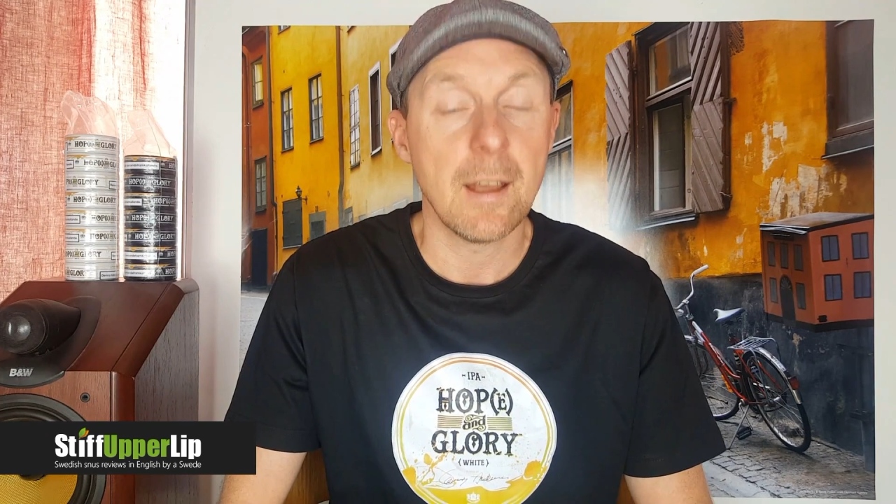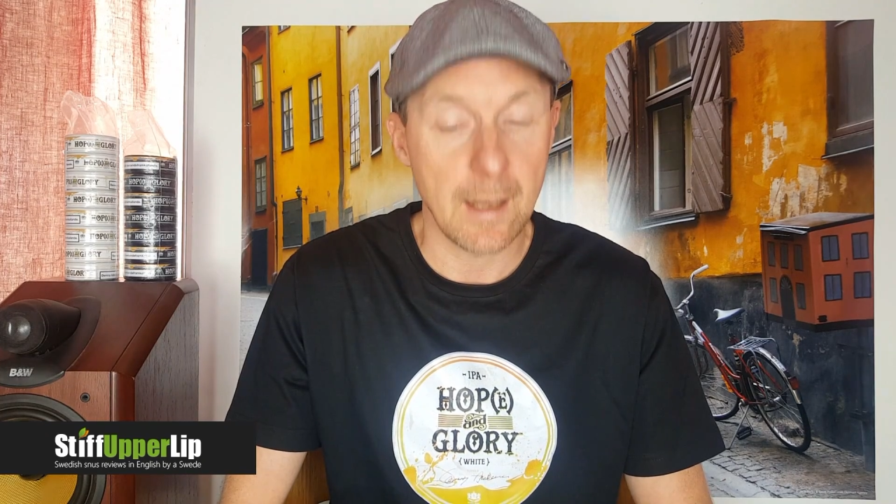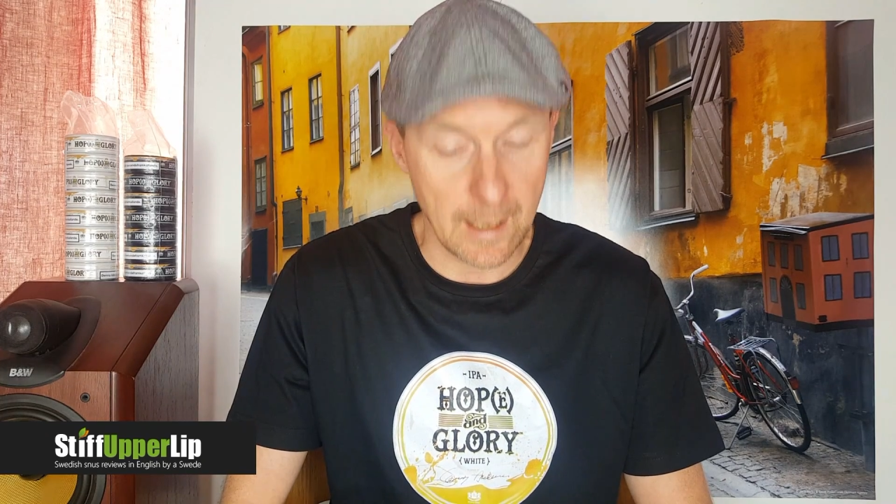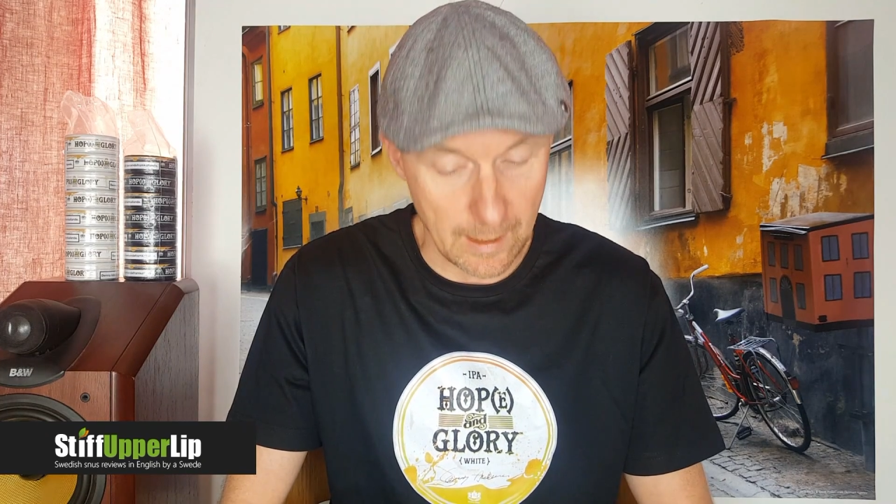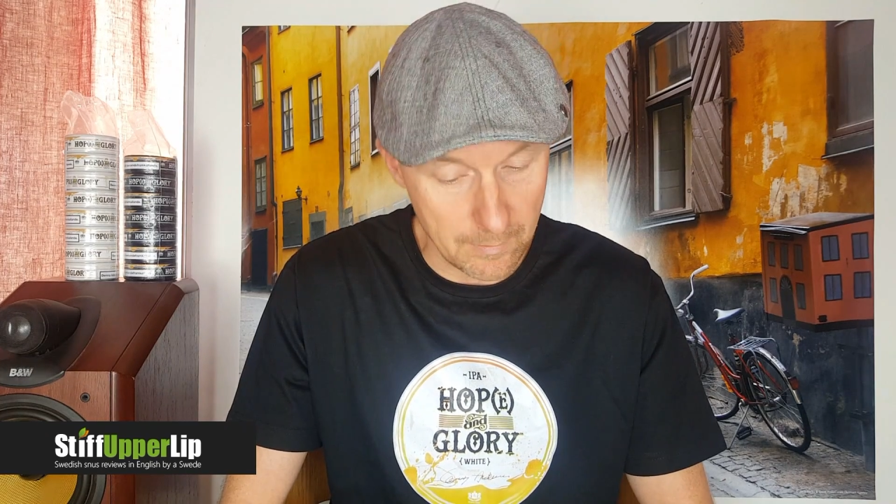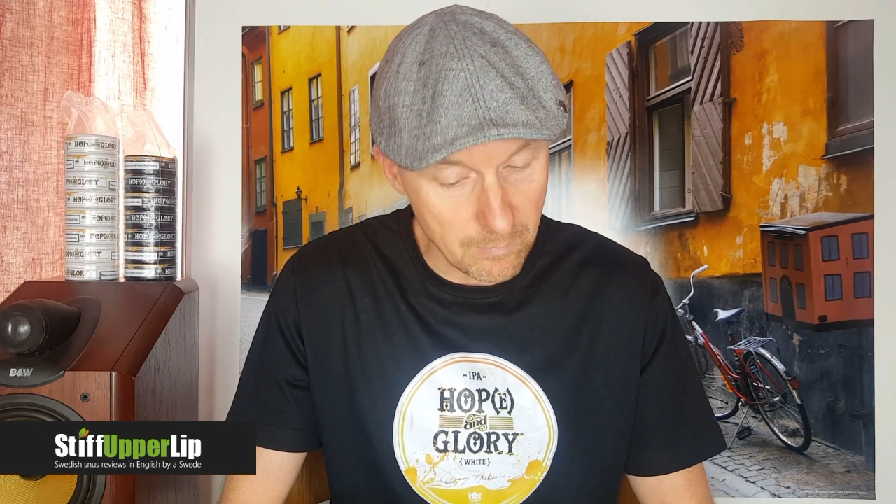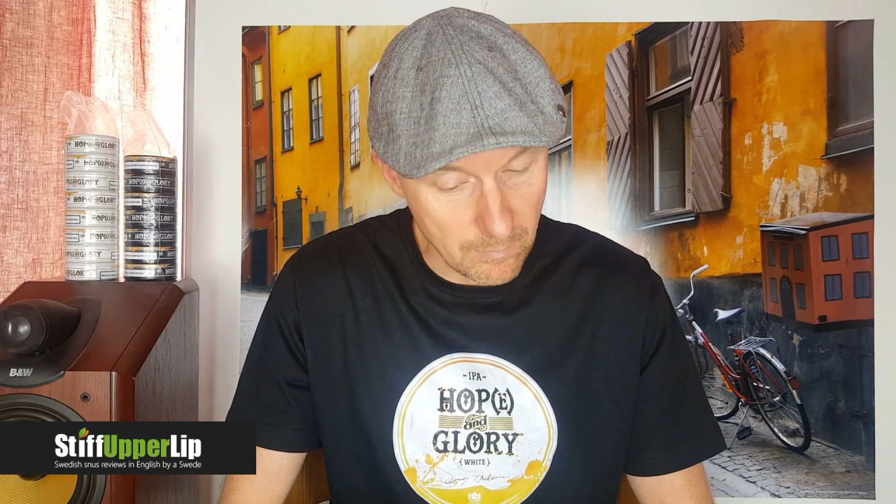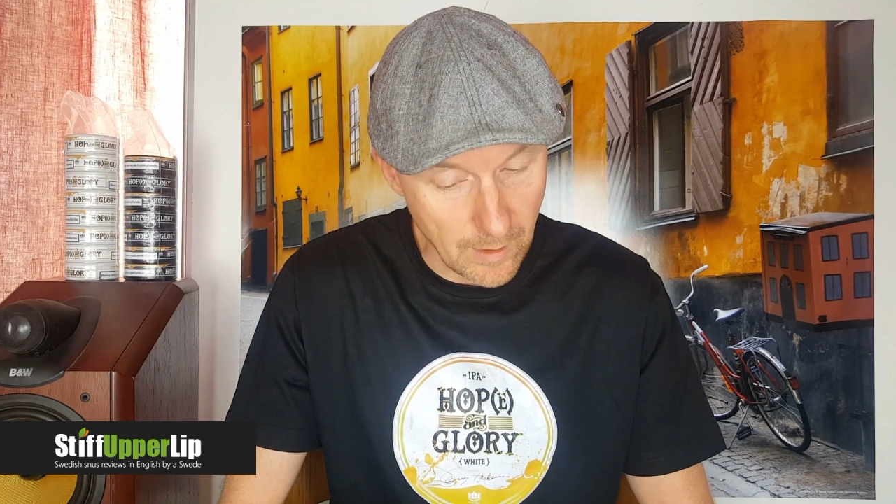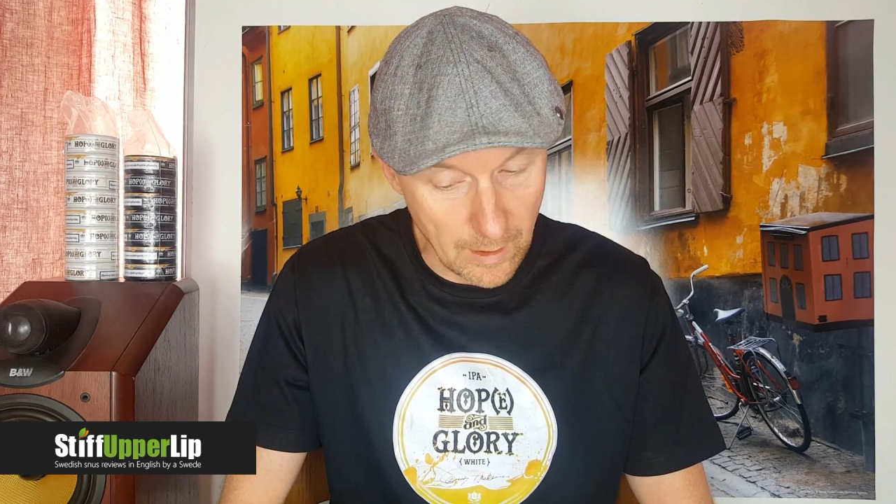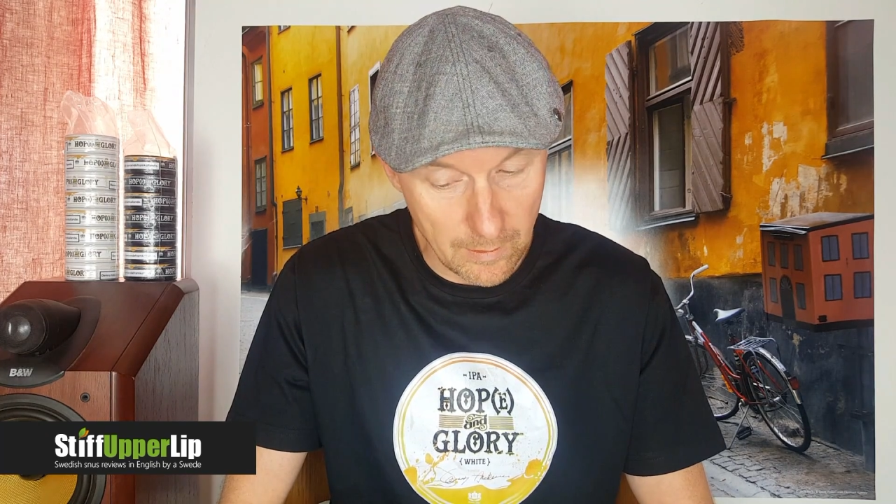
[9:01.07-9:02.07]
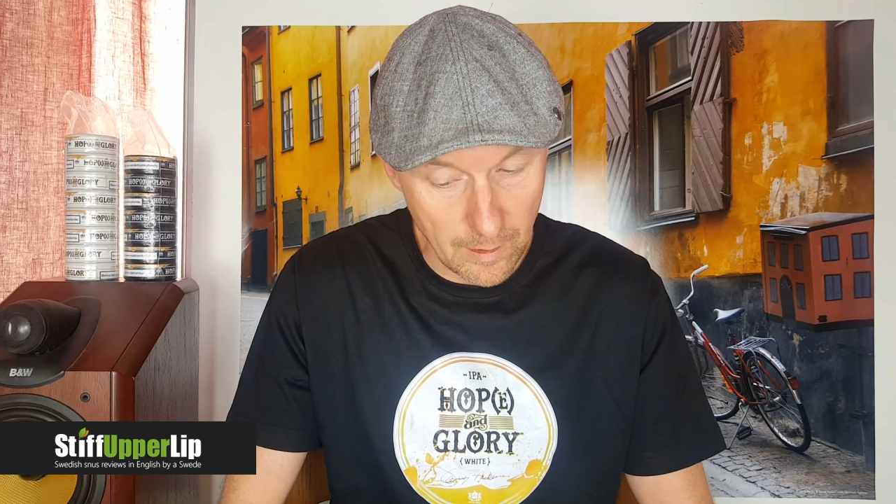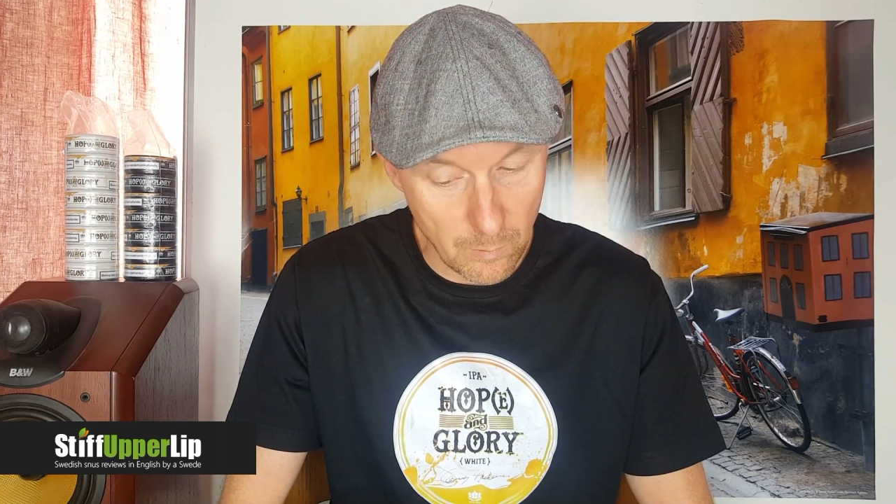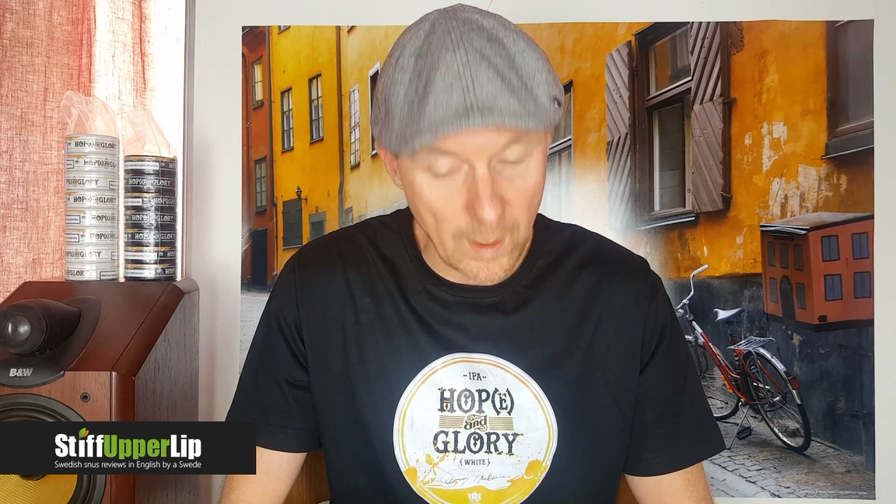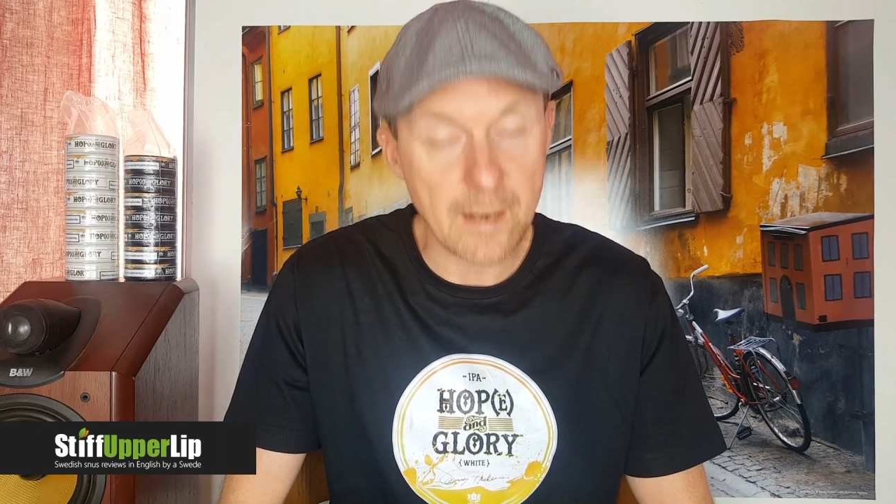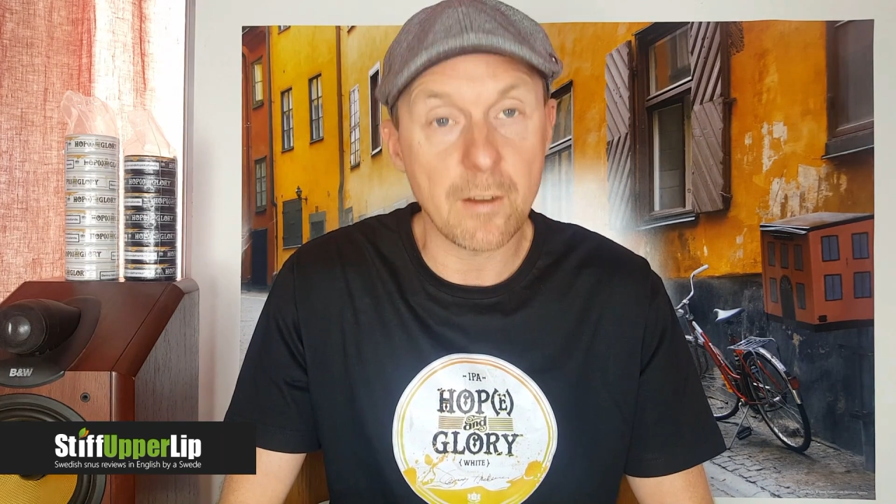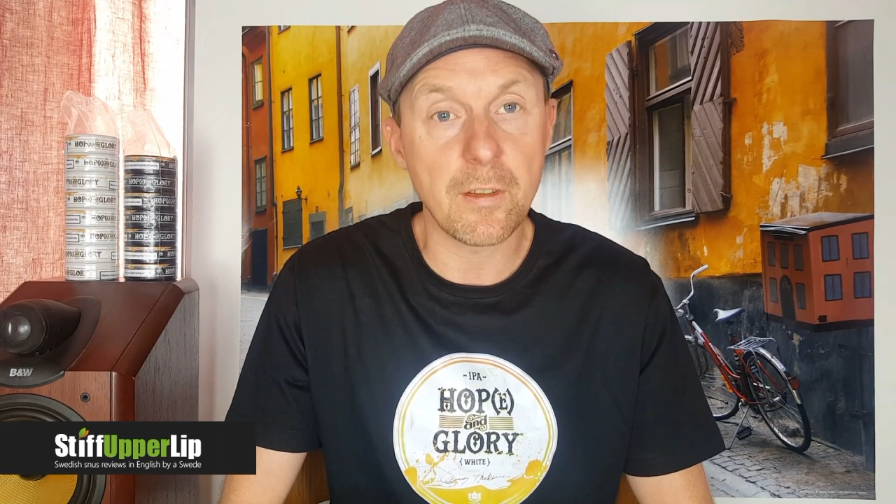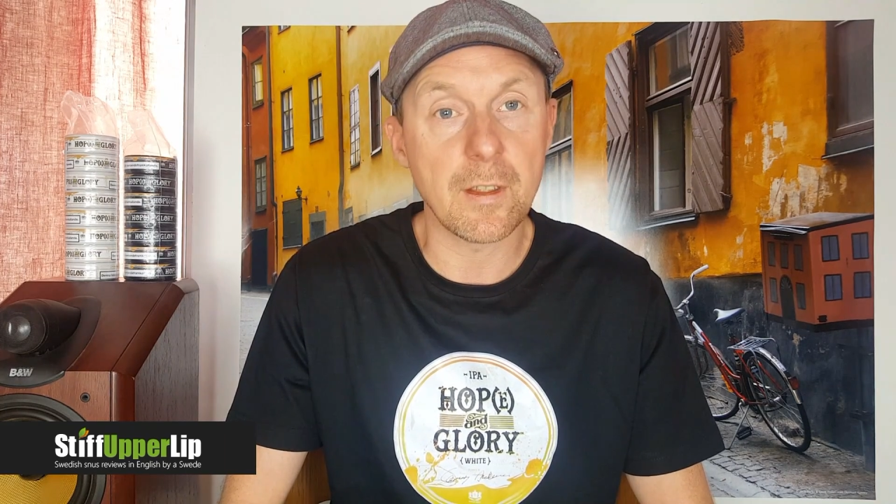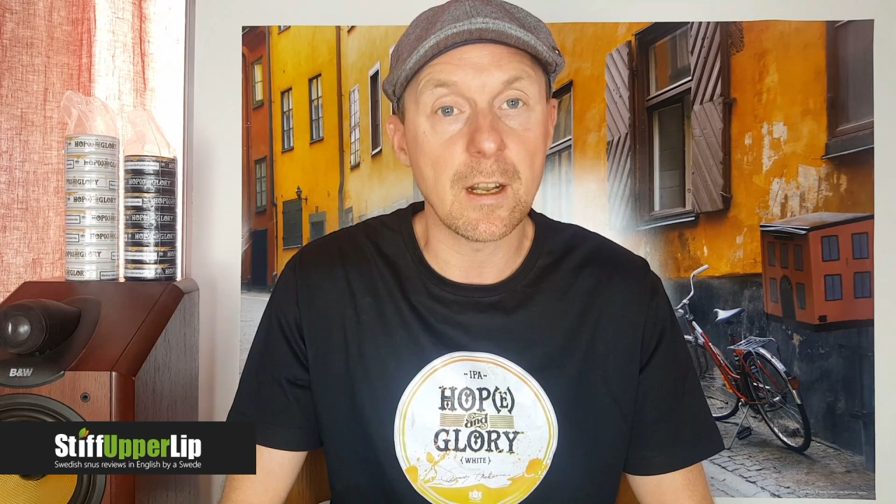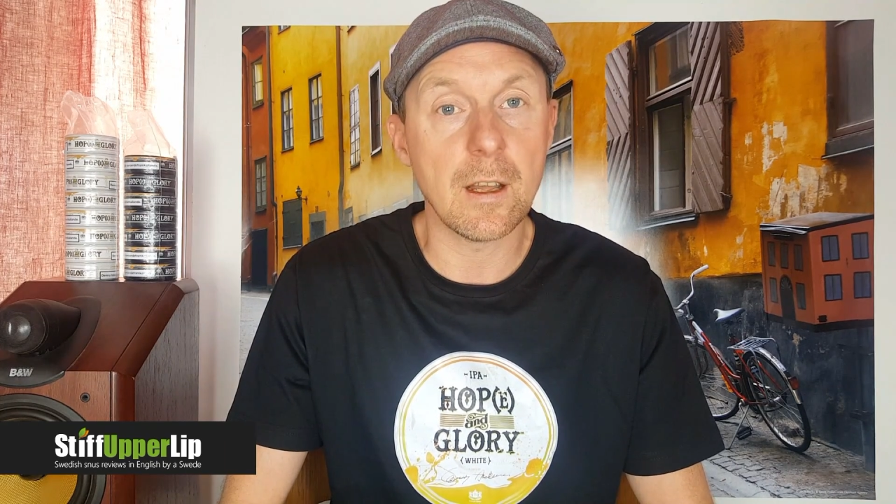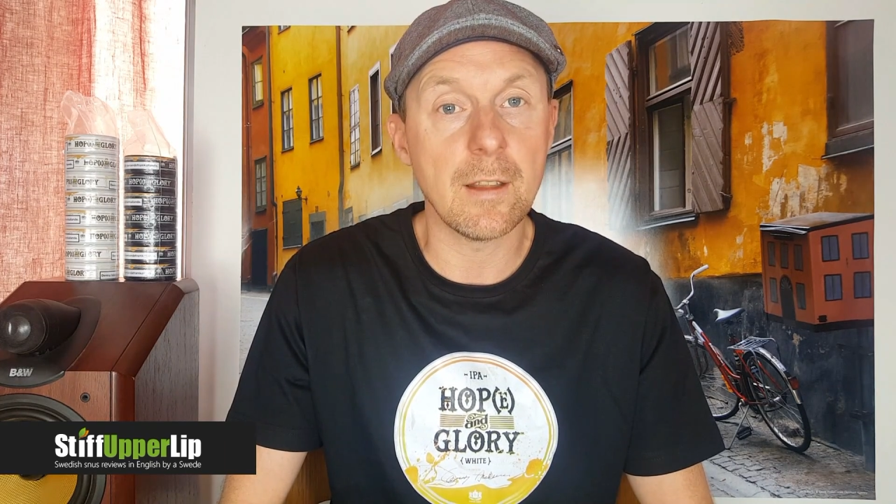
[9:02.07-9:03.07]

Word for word: Uh, the, the winners in the,